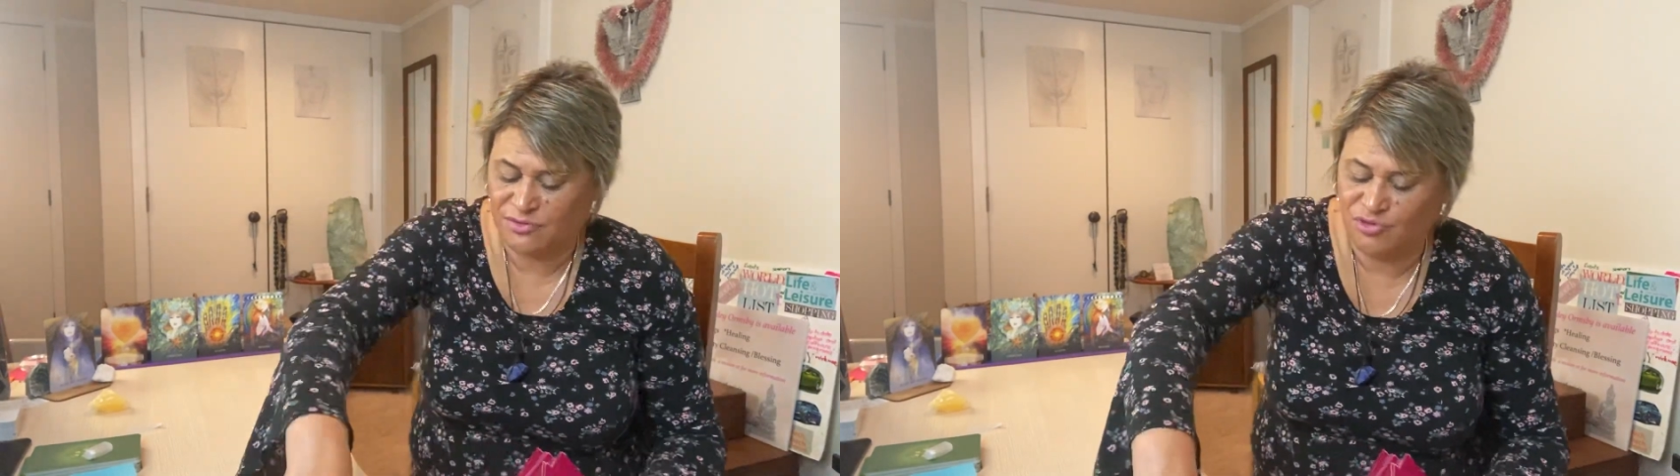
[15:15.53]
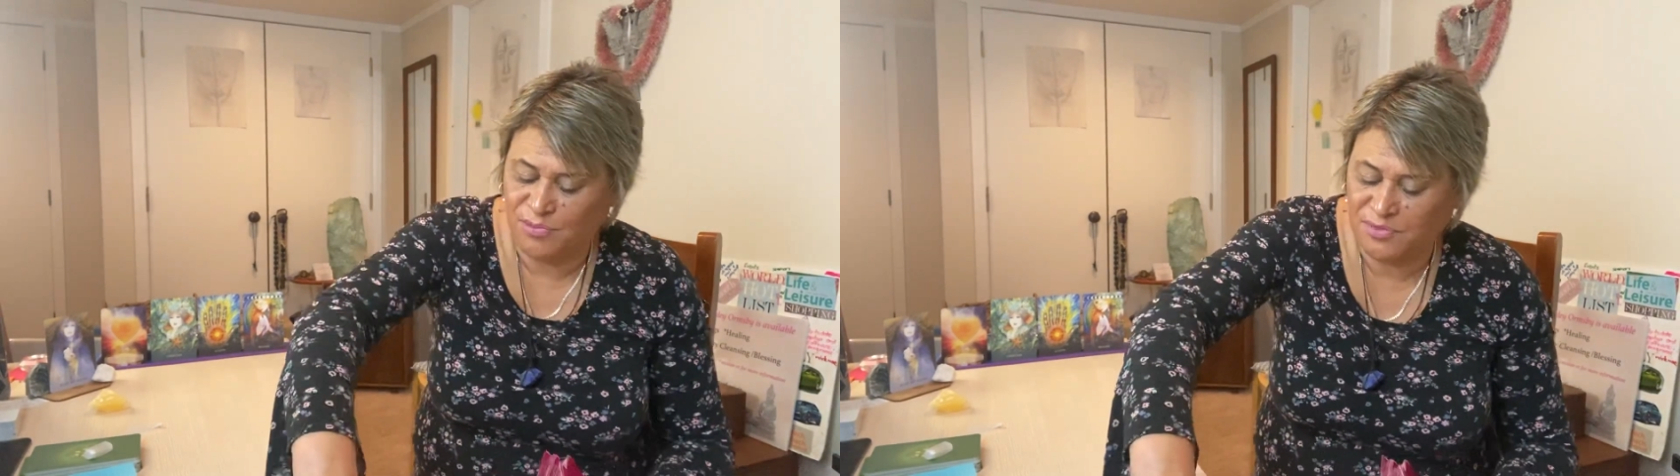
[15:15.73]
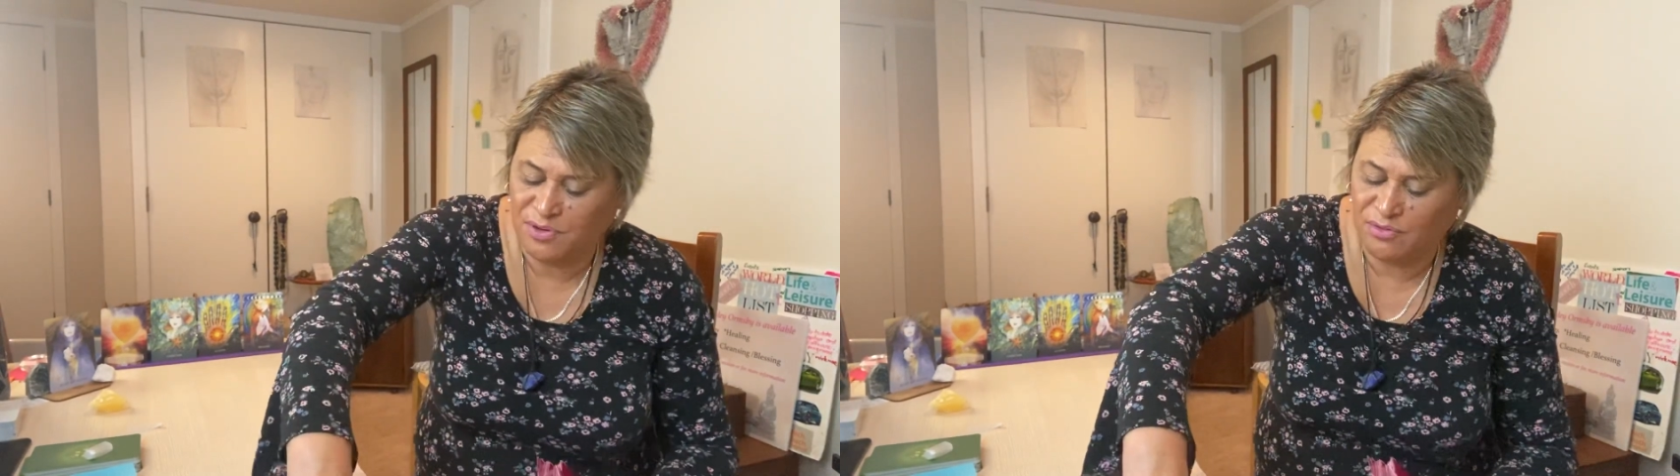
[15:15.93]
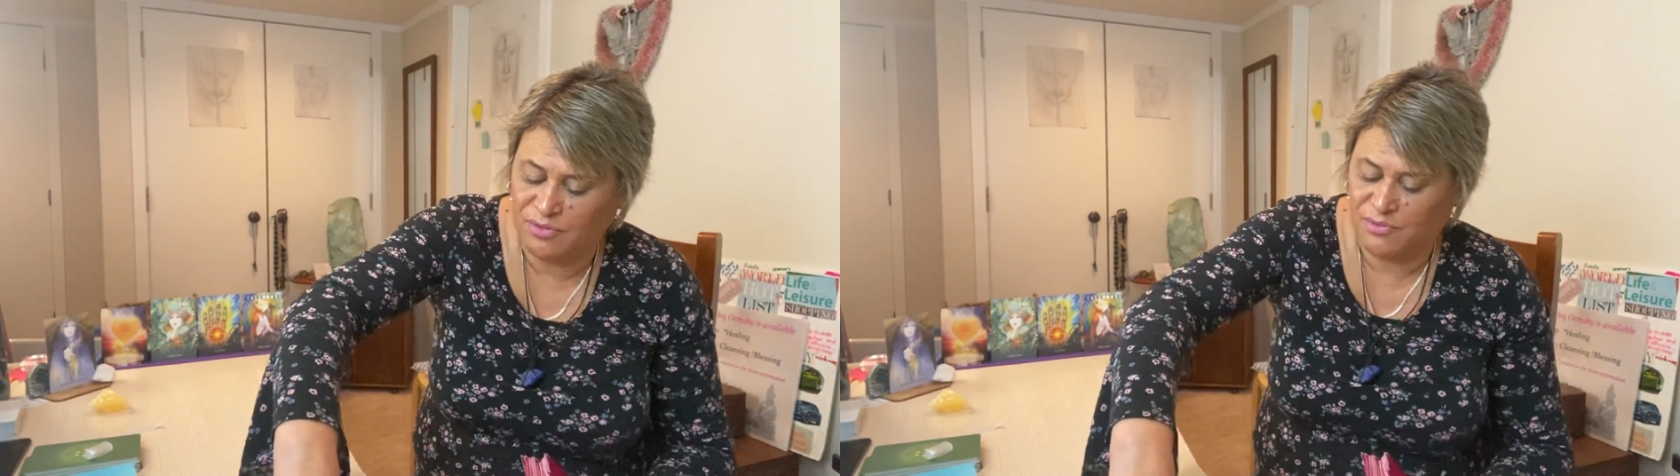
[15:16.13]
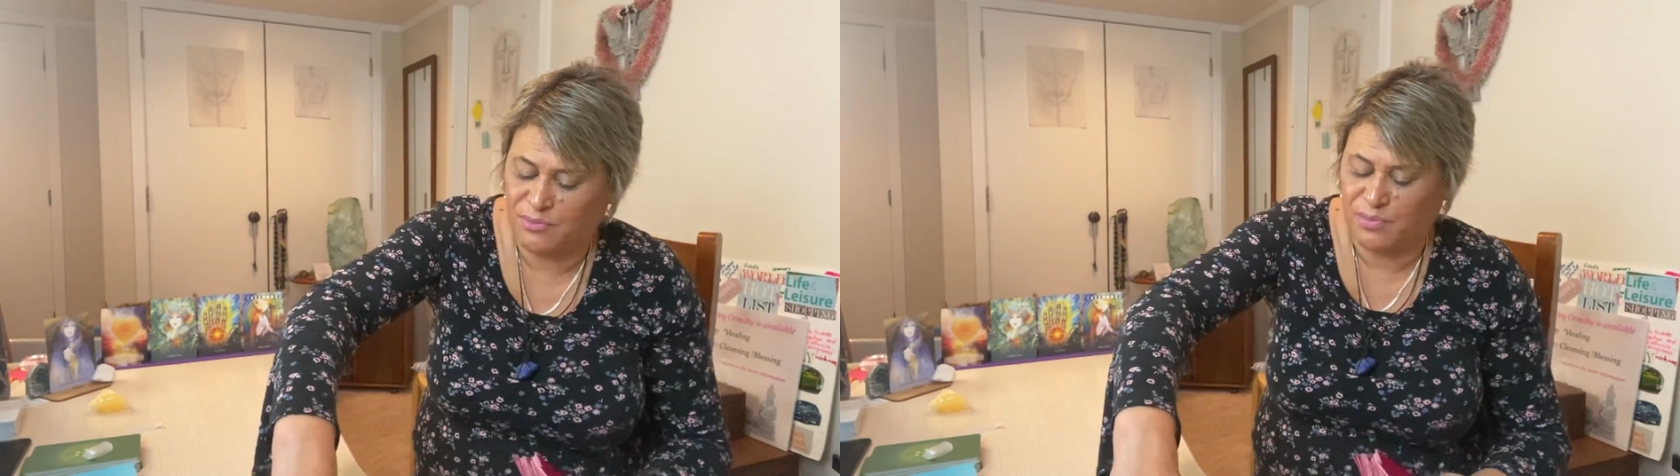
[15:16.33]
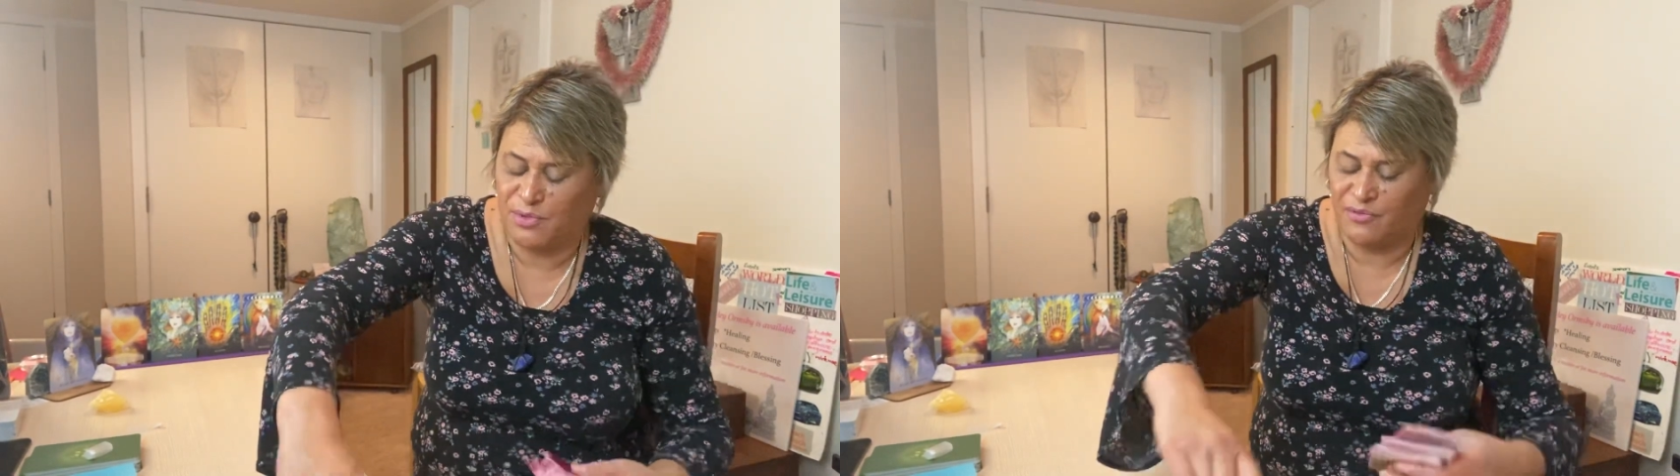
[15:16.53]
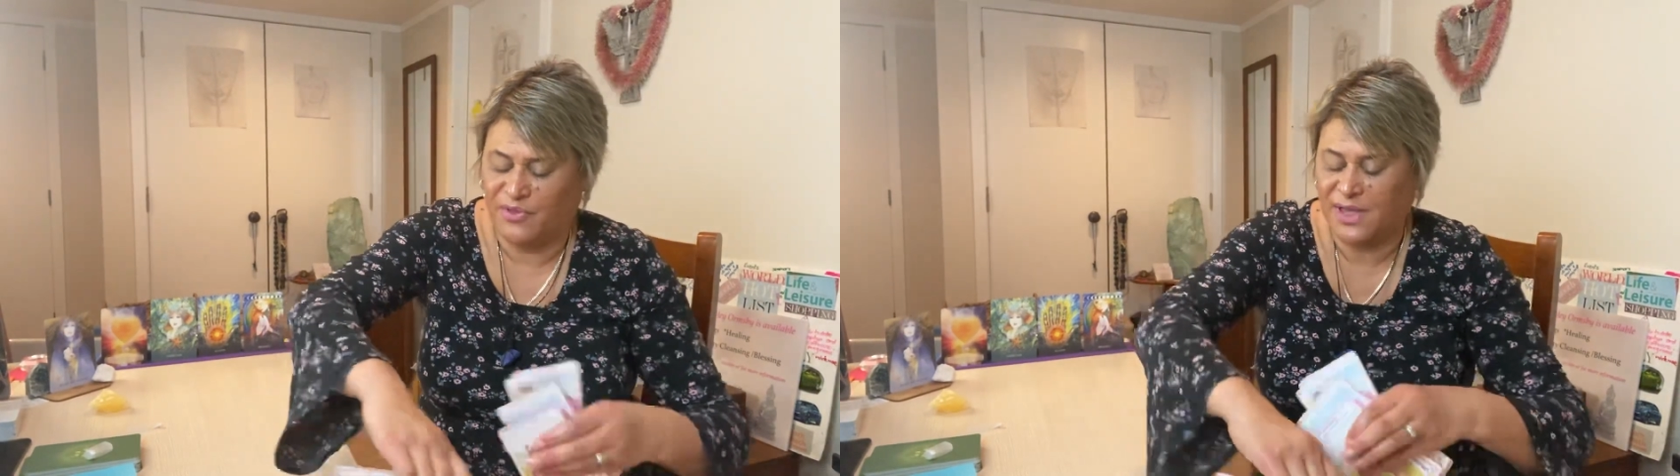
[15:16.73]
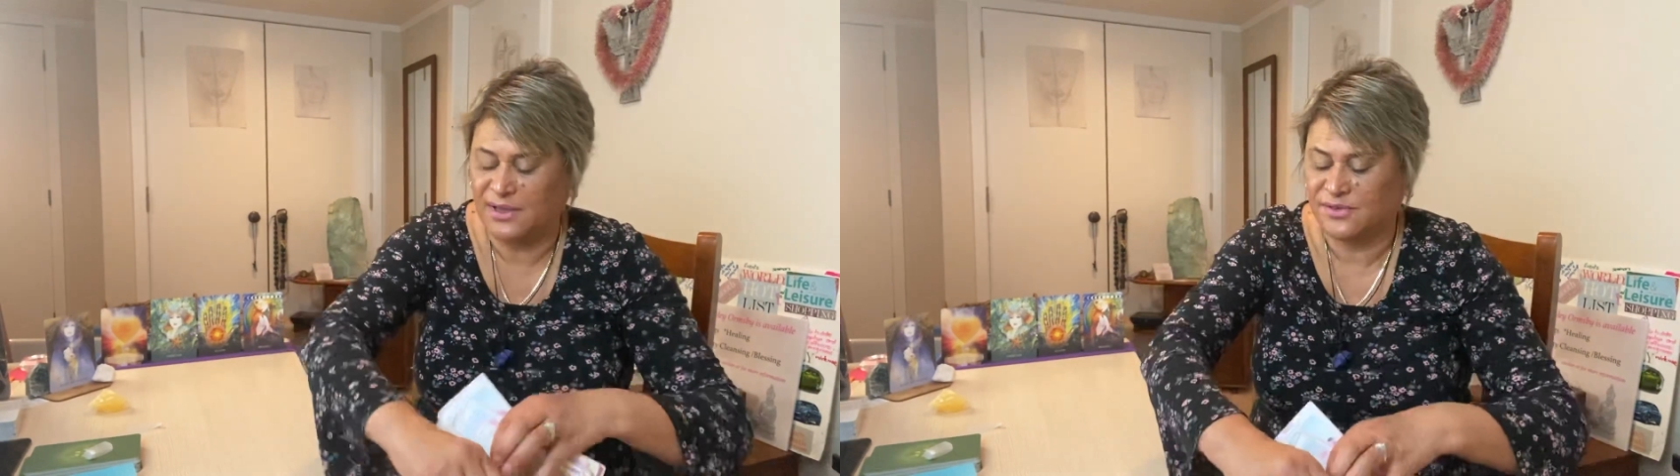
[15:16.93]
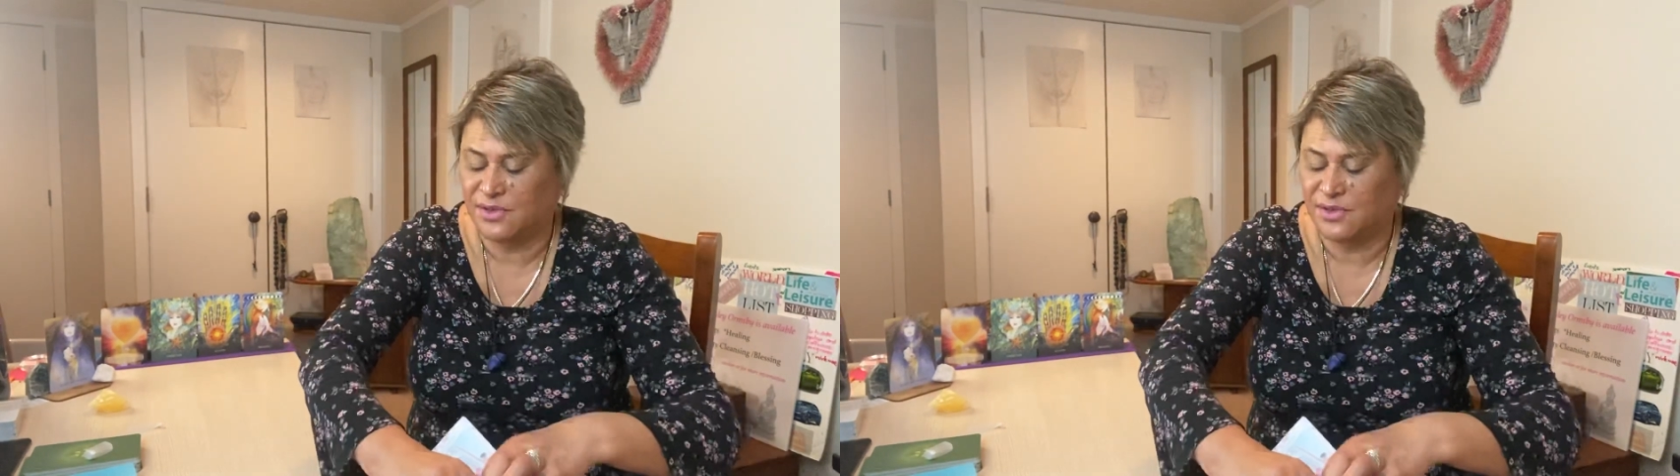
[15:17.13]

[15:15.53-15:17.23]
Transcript: drop of that.